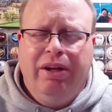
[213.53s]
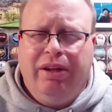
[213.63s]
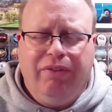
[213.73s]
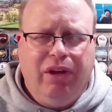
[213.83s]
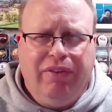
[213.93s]

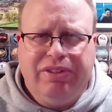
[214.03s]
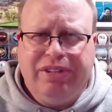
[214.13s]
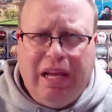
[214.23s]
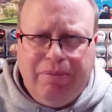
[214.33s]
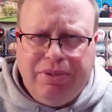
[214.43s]
if you have a
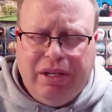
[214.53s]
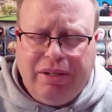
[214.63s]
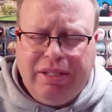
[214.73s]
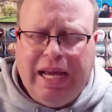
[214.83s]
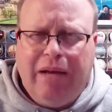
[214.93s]

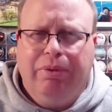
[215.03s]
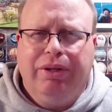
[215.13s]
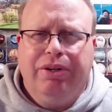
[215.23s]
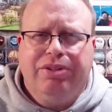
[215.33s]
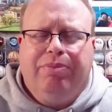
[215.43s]
Samsung tablet
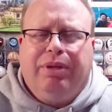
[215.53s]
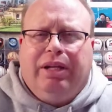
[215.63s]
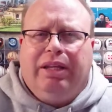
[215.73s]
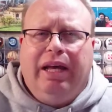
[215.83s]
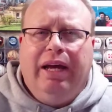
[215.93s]
or something
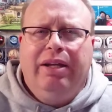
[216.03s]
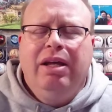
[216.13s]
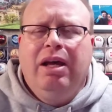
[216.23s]
like that.